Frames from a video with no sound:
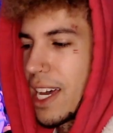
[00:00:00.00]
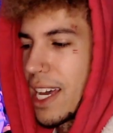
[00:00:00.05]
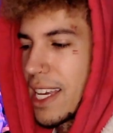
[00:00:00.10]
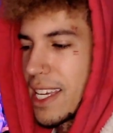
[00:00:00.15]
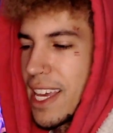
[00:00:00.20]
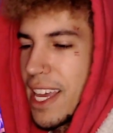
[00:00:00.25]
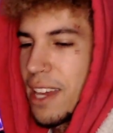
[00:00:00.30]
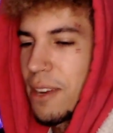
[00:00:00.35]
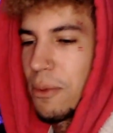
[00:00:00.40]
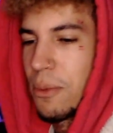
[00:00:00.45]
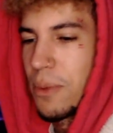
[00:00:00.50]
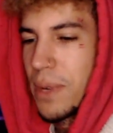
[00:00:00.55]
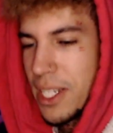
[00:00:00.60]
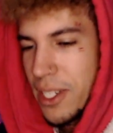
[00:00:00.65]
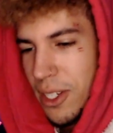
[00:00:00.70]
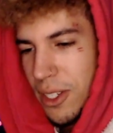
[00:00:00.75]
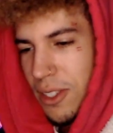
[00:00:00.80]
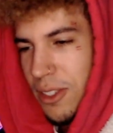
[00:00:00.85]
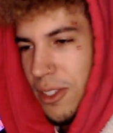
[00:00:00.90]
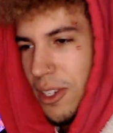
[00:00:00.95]
can't
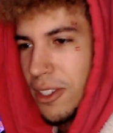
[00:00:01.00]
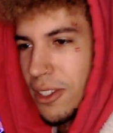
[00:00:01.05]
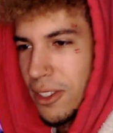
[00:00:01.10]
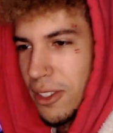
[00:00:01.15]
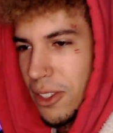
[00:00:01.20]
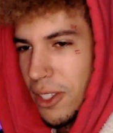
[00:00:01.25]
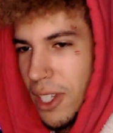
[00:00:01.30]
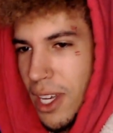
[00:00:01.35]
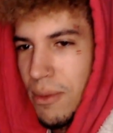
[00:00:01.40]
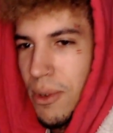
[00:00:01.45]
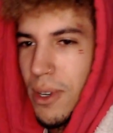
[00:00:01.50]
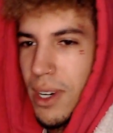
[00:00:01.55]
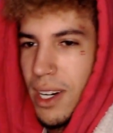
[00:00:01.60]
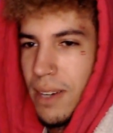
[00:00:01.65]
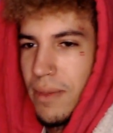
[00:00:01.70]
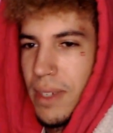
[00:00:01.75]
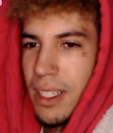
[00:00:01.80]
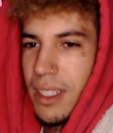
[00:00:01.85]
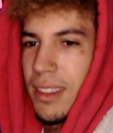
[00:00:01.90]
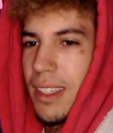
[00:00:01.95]
reach a certain level
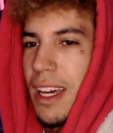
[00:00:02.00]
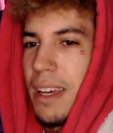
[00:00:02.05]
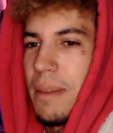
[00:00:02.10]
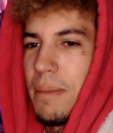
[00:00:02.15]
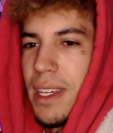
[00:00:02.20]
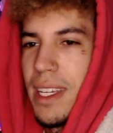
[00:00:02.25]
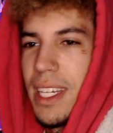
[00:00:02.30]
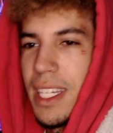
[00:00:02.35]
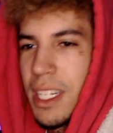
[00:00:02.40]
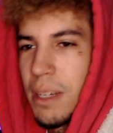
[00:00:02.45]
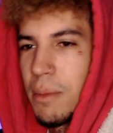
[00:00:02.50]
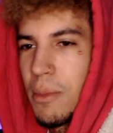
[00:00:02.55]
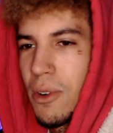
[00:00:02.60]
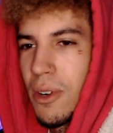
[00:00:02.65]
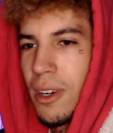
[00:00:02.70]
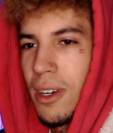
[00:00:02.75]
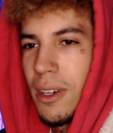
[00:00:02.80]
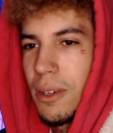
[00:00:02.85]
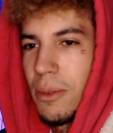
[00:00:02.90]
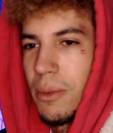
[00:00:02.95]
of excitement
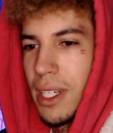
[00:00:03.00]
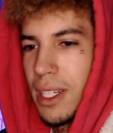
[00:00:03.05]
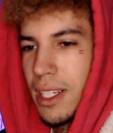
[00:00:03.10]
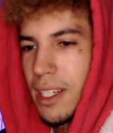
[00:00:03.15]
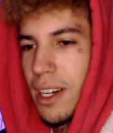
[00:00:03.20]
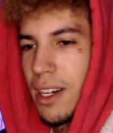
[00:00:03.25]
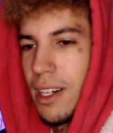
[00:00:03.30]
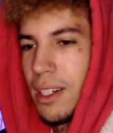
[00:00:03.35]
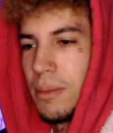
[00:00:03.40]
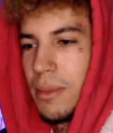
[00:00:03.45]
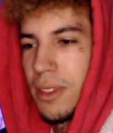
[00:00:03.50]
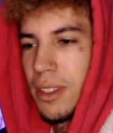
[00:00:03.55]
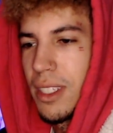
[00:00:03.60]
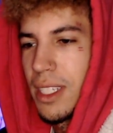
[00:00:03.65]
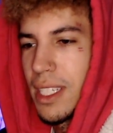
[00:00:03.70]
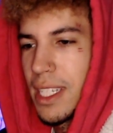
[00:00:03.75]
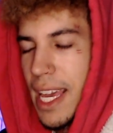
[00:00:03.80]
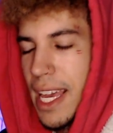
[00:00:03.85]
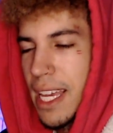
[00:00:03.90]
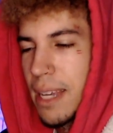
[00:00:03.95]
anymore when it comes
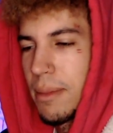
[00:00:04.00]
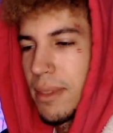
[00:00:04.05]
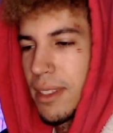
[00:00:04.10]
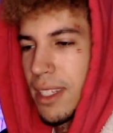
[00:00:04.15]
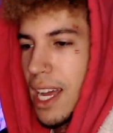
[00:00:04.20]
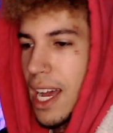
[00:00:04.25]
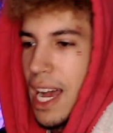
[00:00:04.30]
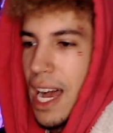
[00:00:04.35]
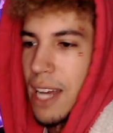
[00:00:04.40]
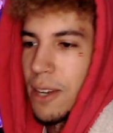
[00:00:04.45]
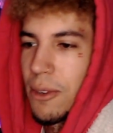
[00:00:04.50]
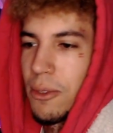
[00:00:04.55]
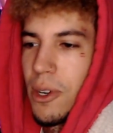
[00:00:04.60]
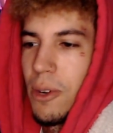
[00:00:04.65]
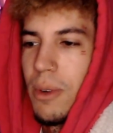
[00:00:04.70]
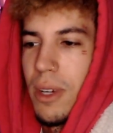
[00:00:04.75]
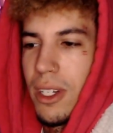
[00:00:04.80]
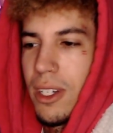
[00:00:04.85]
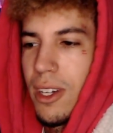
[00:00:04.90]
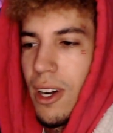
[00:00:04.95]
to games, and I don't
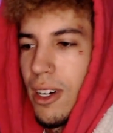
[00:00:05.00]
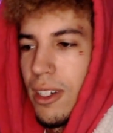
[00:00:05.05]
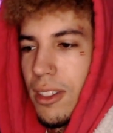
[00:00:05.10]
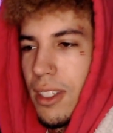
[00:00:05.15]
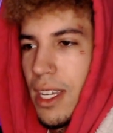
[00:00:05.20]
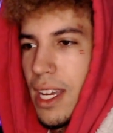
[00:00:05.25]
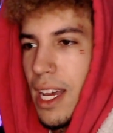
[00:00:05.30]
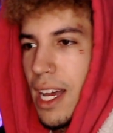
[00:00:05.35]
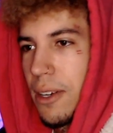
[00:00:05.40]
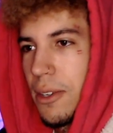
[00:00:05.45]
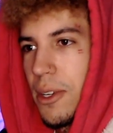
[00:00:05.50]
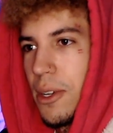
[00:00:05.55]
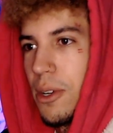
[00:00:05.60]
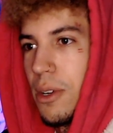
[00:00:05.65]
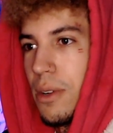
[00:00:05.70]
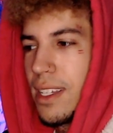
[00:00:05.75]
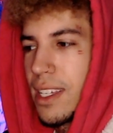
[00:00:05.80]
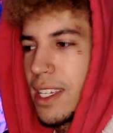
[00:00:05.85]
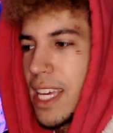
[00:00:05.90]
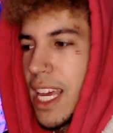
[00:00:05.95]
know what caused it. I don't know
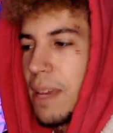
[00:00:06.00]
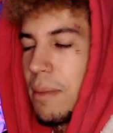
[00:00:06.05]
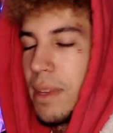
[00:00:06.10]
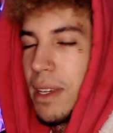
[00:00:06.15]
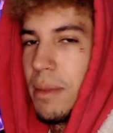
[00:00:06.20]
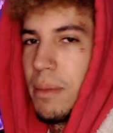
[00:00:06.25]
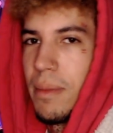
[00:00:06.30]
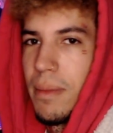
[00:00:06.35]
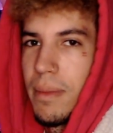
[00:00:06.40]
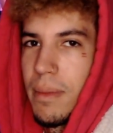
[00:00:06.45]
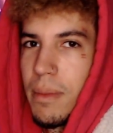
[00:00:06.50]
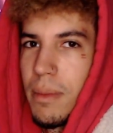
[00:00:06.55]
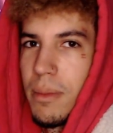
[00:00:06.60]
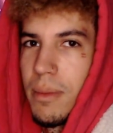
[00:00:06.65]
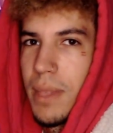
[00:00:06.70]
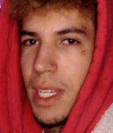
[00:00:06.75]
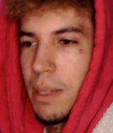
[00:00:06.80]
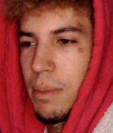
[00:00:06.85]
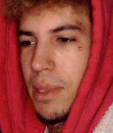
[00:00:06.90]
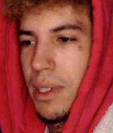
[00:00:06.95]
if gaming,
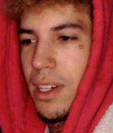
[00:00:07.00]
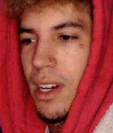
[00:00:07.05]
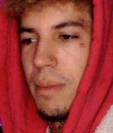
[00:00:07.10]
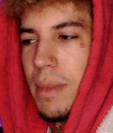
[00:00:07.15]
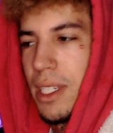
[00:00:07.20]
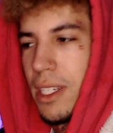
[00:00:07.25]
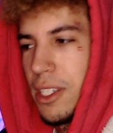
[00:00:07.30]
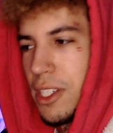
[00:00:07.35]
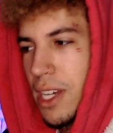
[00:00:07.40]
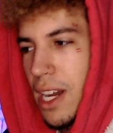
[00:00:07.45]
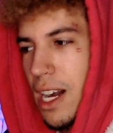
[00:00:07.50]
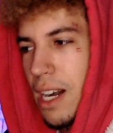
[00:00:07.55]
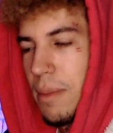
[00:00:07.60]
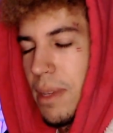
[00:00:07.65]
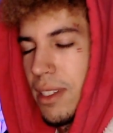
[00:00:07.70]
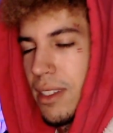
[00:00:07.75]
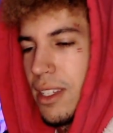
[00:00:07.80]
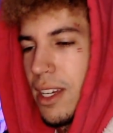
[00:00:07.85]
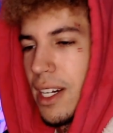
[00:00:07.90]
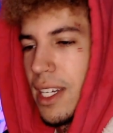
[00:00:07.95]
like becoming a job,
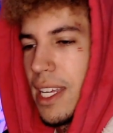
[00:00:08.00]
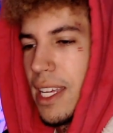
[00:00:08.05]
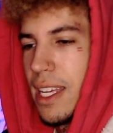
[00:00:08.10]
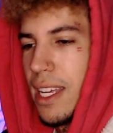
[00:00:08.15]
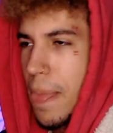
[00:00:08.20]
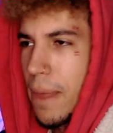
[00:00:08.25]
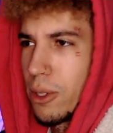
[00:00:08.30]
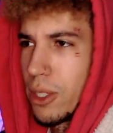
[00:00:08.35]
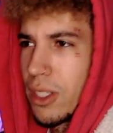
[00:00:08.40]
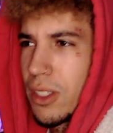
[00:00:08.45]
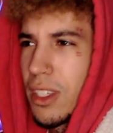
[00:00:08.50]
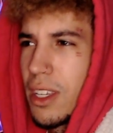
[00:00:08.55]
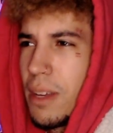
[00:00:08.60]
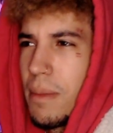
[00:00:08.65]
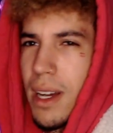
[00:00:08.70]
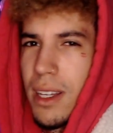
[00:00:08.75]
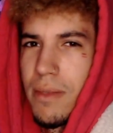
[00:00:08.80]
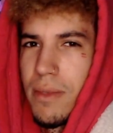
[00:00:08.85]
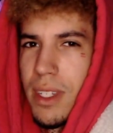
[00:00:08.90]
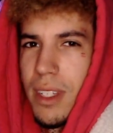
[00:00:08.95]
has done it, or just the
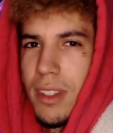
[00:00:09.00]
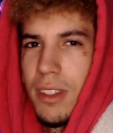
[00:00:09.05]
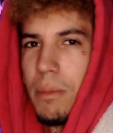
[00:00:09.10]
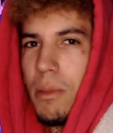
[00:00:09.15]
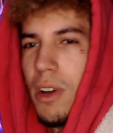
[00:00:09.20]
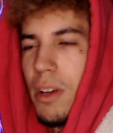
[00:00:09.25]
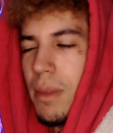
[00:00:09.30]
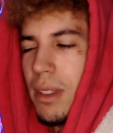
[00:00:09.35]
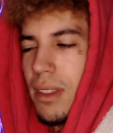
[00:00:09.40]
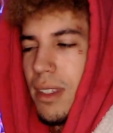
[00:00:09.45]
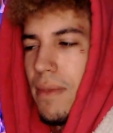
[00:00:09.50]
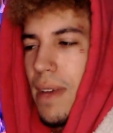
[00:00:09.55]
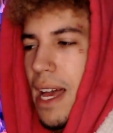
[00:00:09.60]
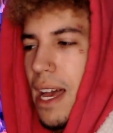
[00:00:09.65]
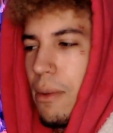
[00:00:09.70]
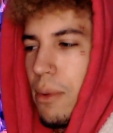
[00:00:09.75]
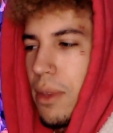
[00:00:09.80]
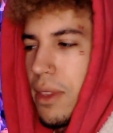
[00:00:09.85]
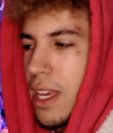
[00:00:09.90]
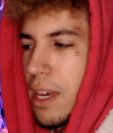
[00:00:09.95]
amount of disappointments I've
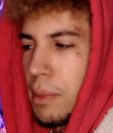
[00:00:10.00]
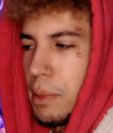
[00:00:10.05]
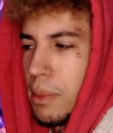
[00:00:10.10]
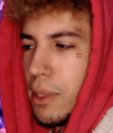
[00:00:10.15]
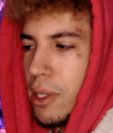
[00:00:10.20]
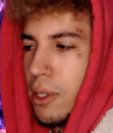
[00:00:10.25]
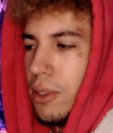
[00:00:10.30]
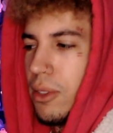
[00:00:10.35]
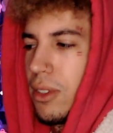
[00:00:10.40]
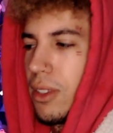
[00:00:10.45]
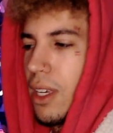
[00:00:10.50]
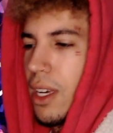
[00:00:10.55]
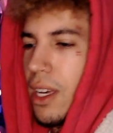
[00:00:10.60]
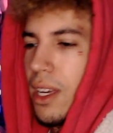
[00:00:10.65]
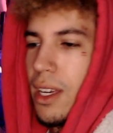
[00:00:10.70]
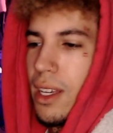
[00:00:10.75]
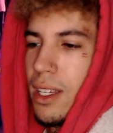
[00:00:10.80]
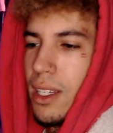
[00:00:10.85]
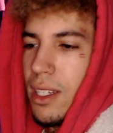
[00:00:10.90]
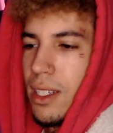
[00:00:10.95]
had with MMOs,
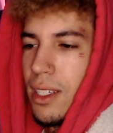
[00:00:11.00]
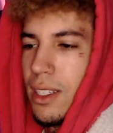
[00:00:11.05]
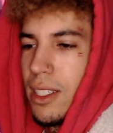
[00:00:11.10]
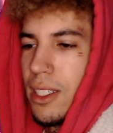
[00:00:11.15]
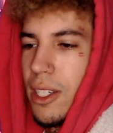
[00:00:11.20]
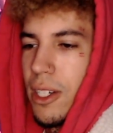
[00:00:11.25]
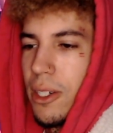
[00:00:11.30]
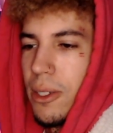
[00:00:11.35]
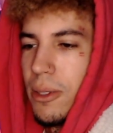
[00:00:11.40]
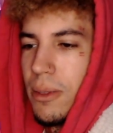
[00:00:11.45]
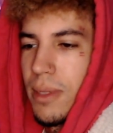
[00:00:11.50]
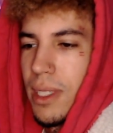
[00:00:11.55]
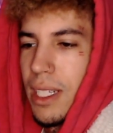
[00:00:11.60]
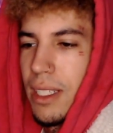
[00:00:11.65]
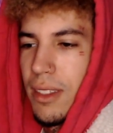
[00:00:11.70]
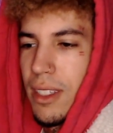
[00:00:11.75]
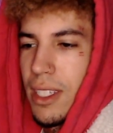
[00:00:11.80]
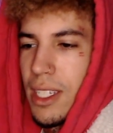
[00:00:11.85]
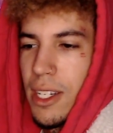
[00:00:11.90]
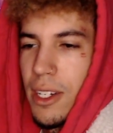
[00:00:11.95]

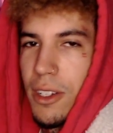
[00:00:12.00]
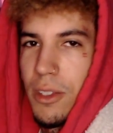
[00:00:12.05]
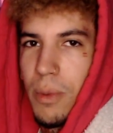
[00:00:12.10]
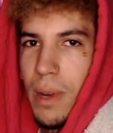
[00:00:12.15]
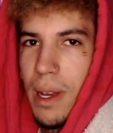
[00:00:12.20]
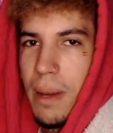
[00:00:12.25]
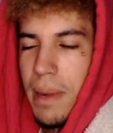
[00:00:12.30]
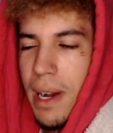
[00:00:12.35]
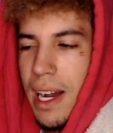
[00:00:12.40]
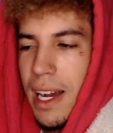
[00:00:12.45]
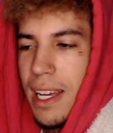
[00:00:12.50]
as the years went by.